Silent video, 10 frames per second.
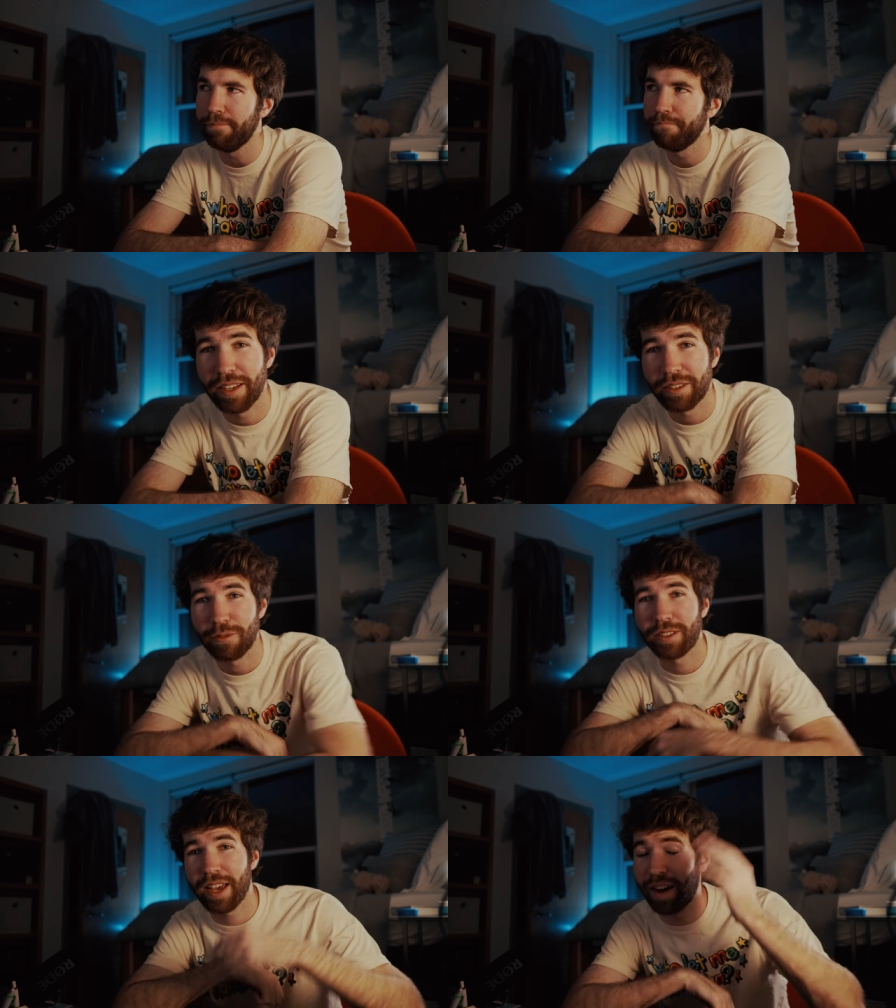This
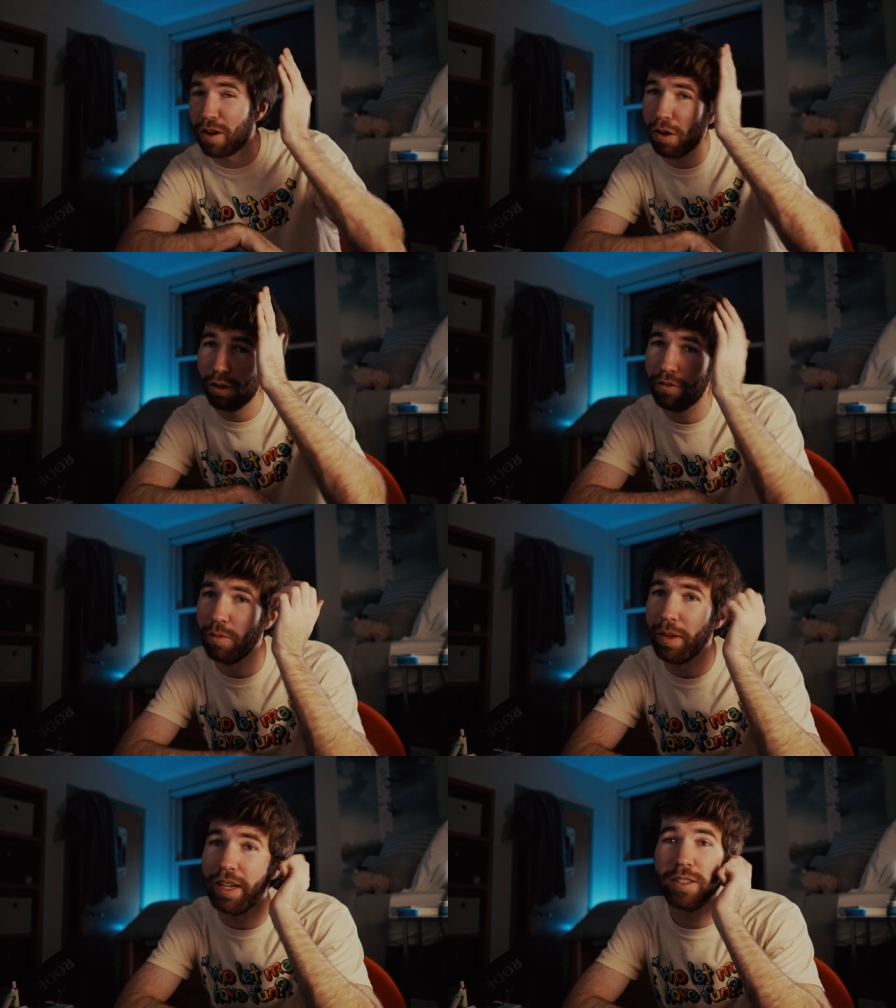was kind of all over
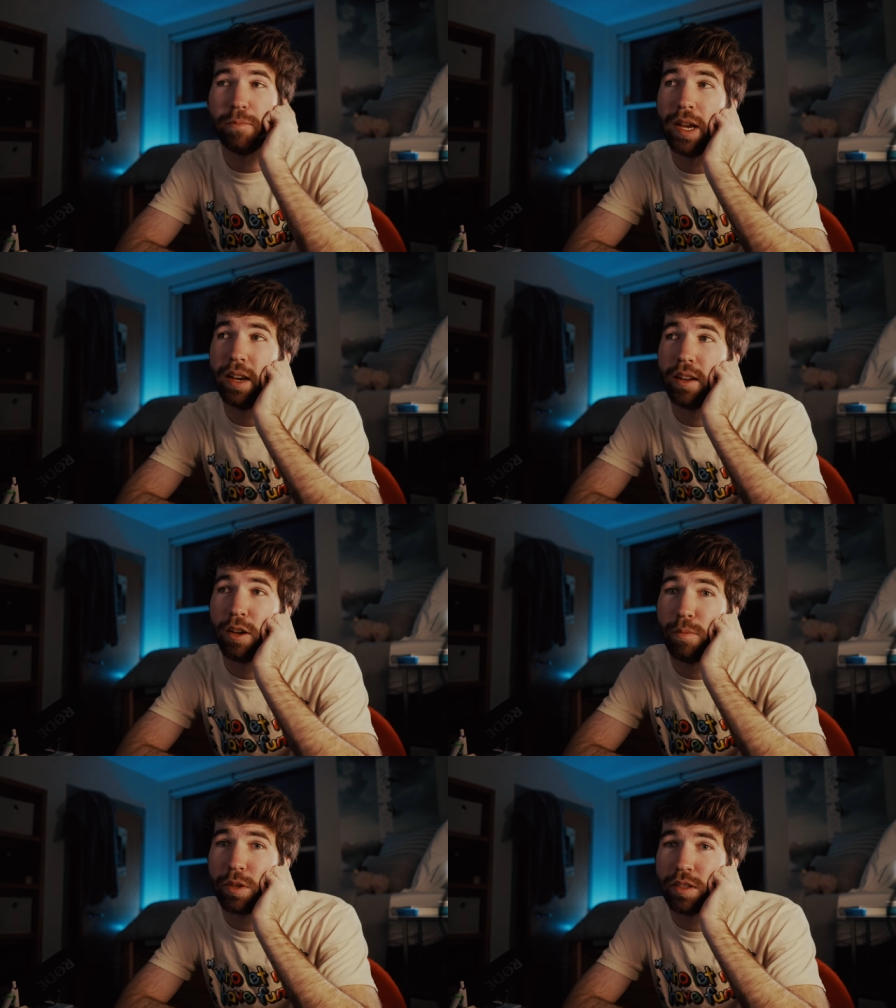the place, but
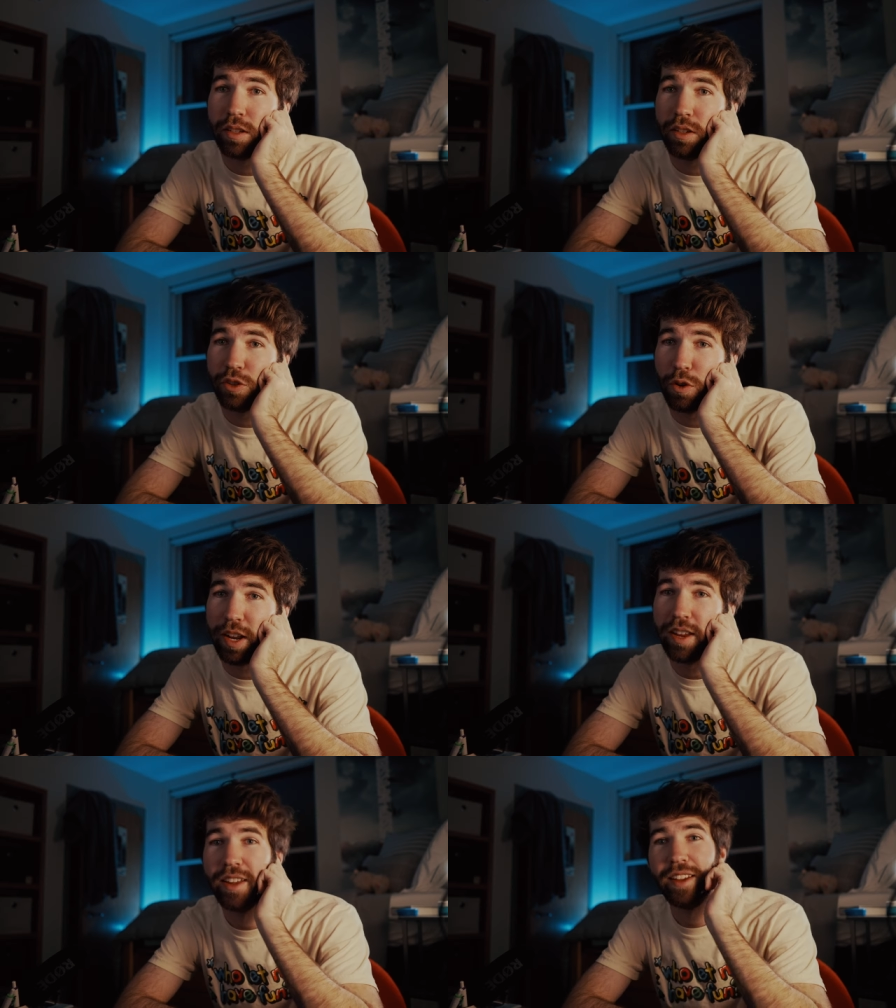hope you still enjoyed
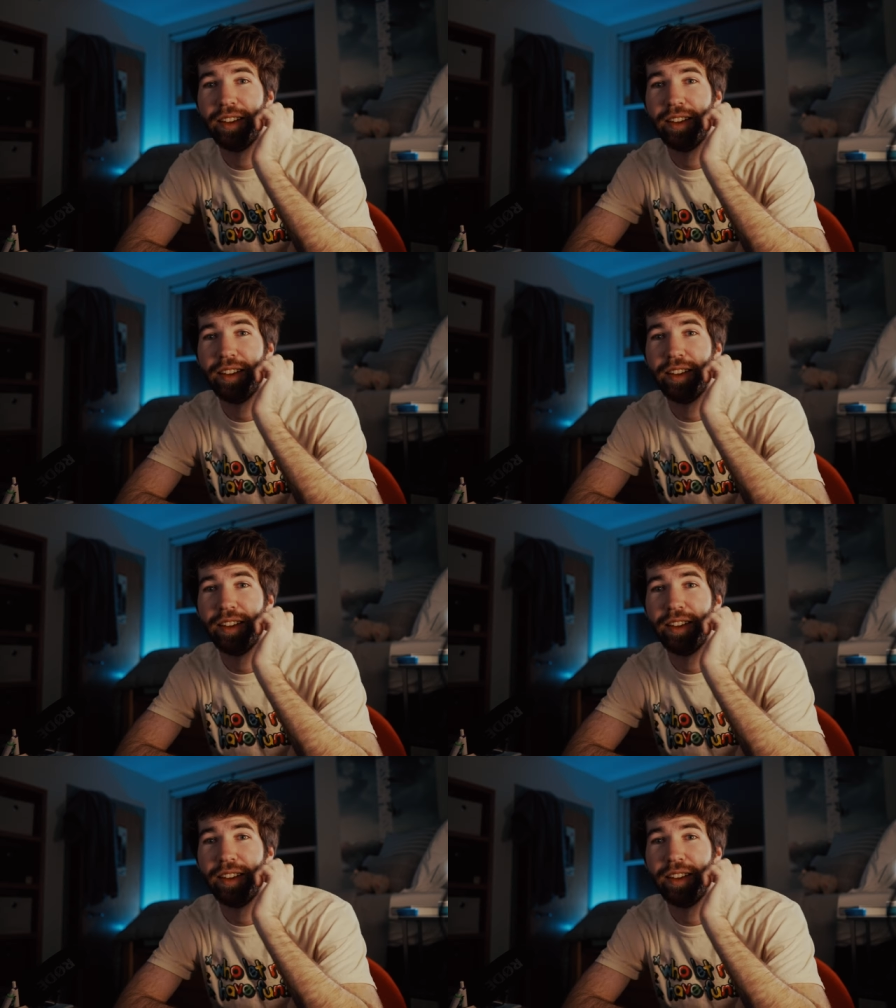it.